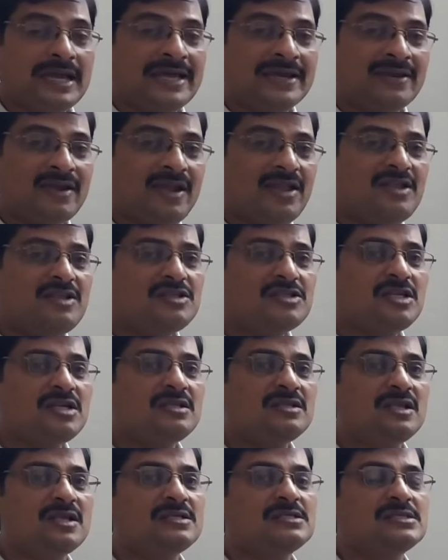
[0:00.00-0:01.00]

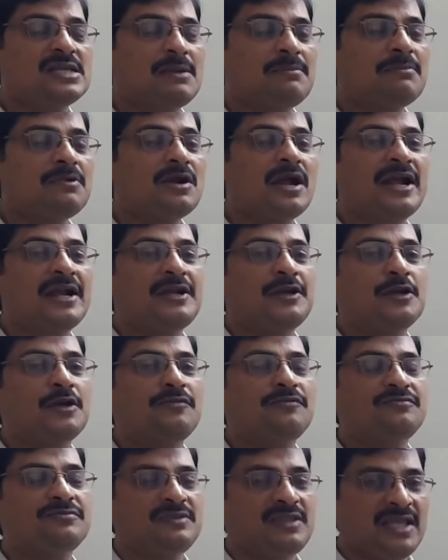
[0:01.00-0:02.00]
arranging the some kind
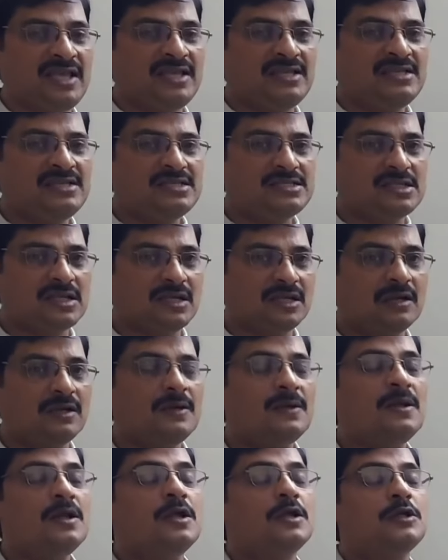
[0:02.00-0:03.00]
of things
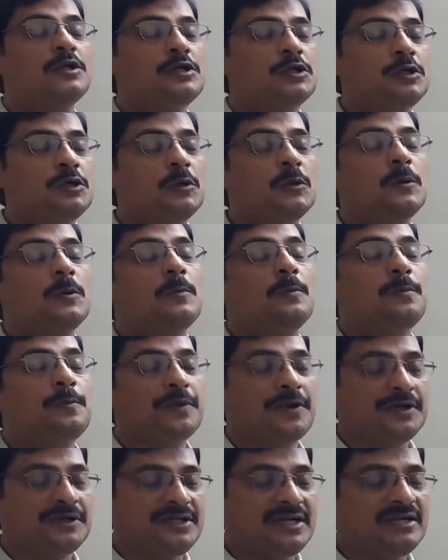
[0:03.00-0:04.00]
to
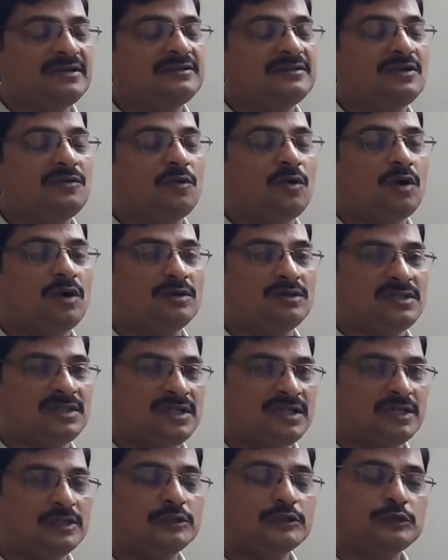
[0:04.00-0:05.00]
protect the
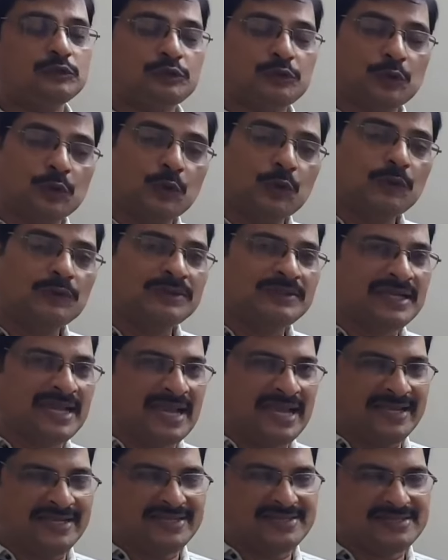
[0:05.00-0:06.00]
water through
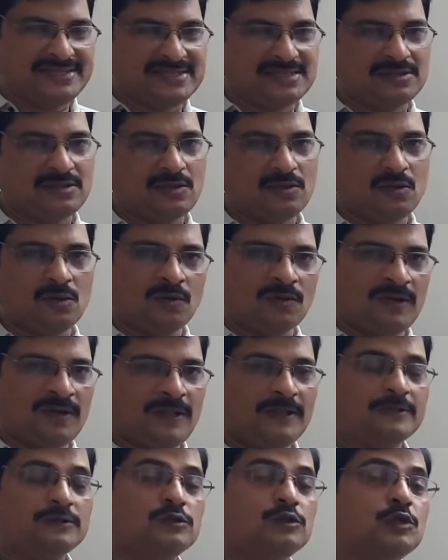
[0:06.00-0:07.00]
tanks
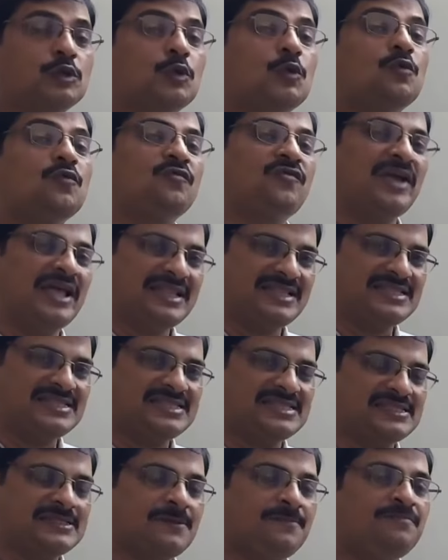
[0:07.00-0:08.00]
only, through
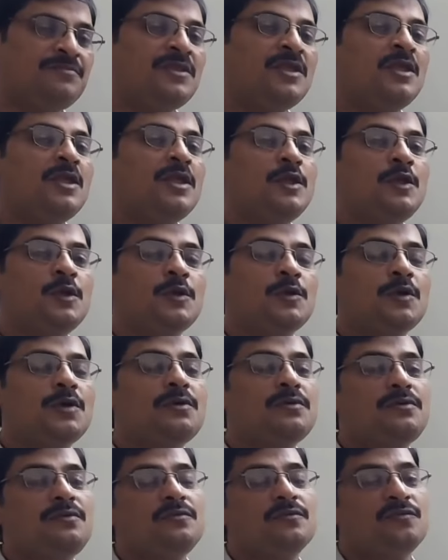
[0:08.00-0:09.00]
wells. You
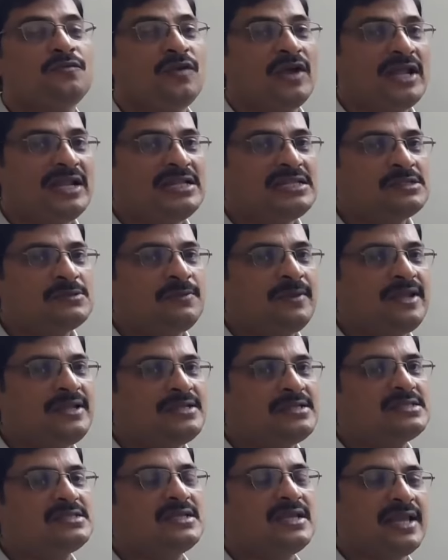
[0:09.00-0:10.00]
know, wells
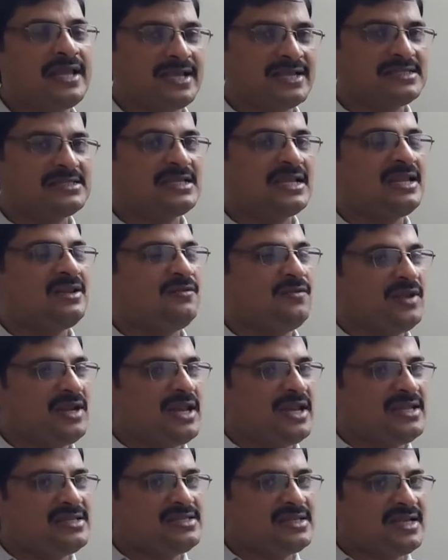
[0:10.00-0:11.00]
means, yes, in
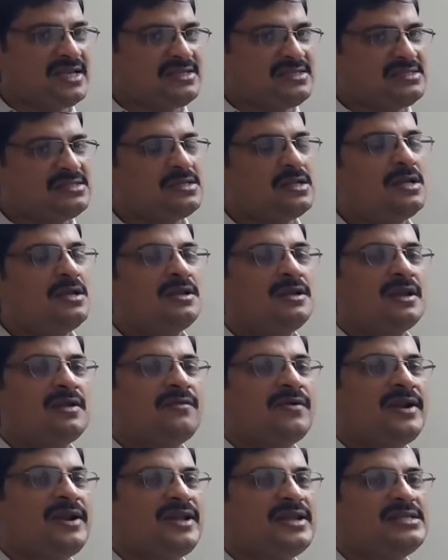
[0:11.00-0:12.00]
villages,
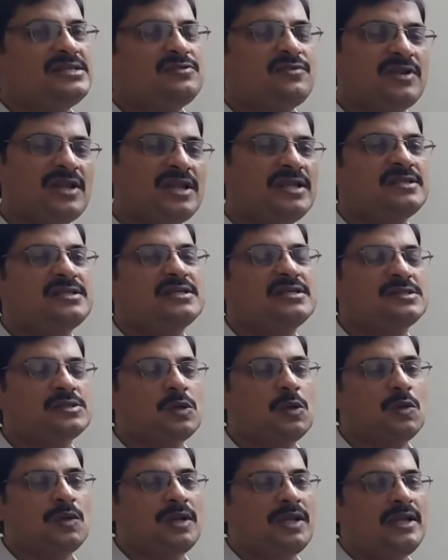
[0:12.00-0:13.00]
nowadays villages
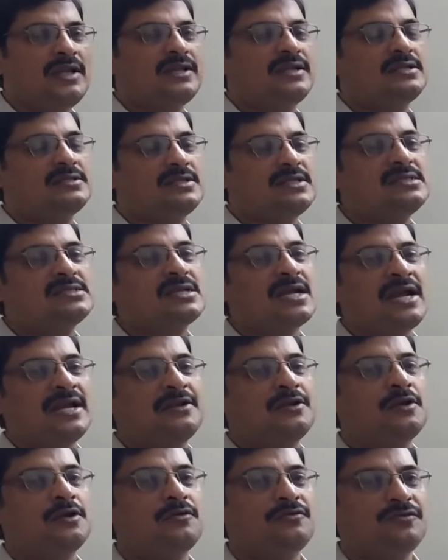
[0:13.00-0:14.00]
only this
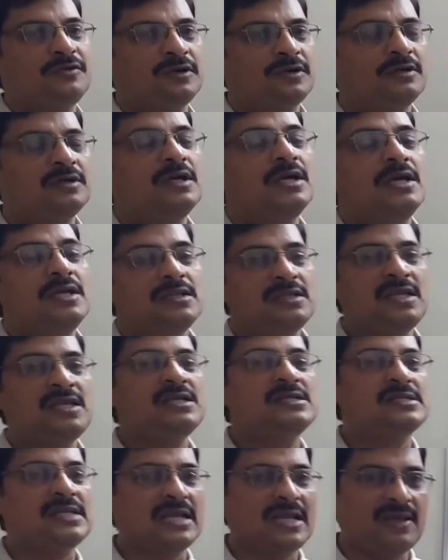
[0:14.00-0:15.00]
kind of
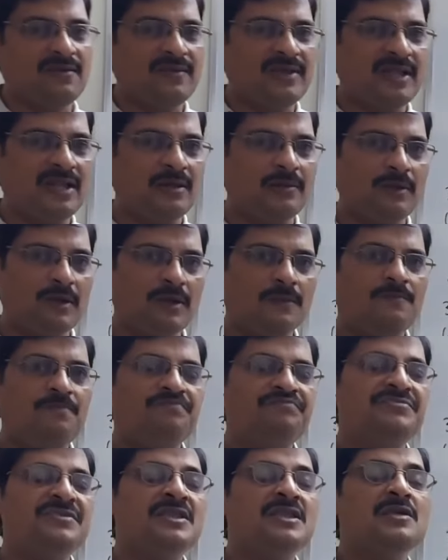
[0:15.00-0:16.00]
things are available.
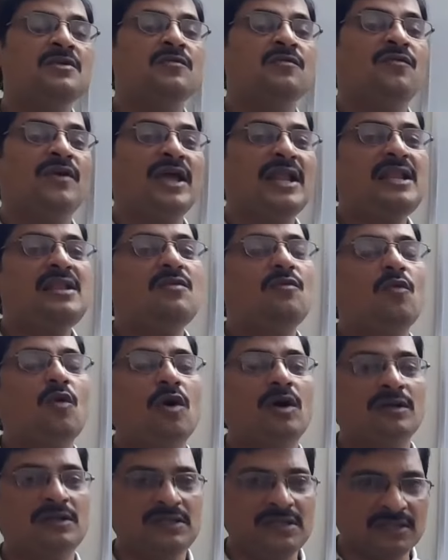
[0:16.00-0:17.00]
Well
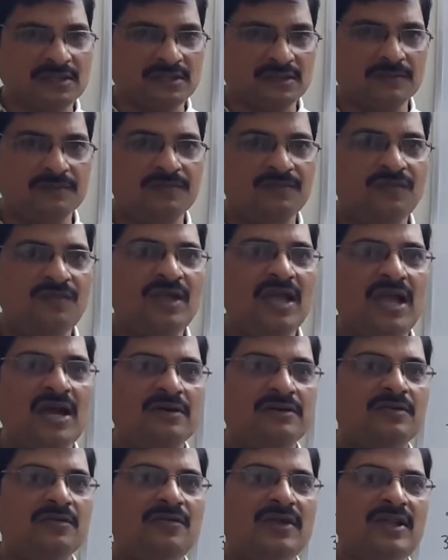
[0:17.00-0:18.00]
water, we
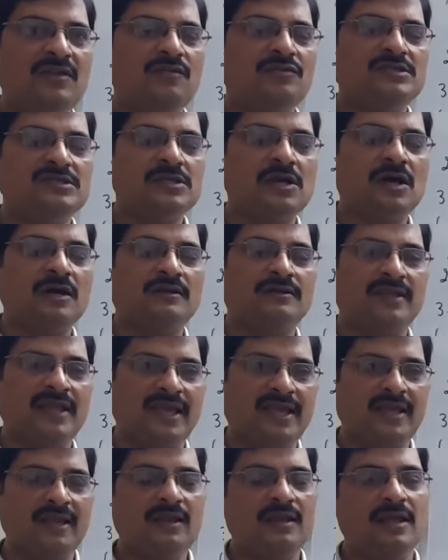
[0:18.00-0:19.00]
have the wells are
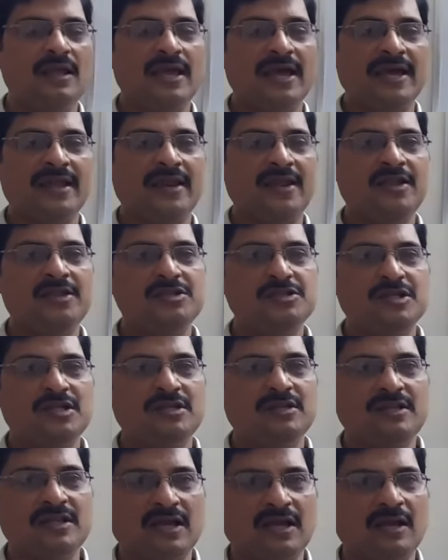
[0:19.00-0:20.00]
there arranged
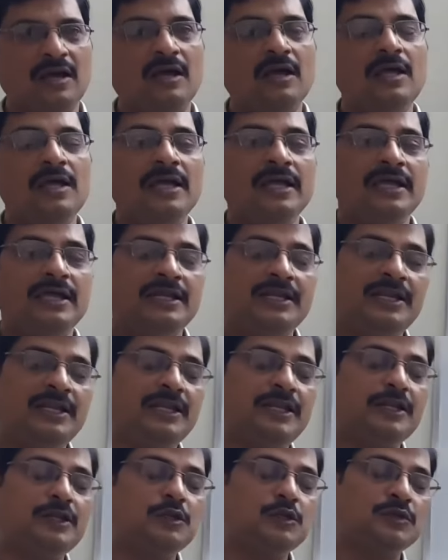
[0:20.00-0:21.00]
in the
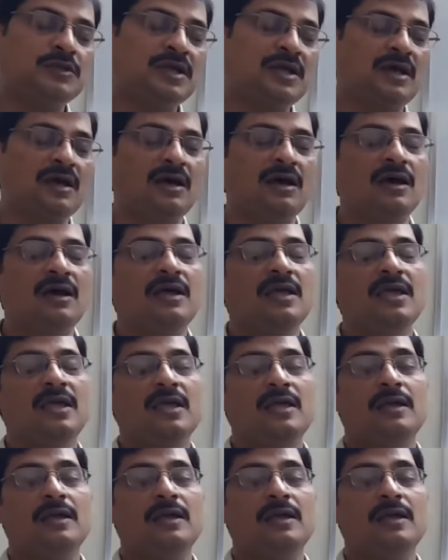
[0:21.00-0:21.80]
near to the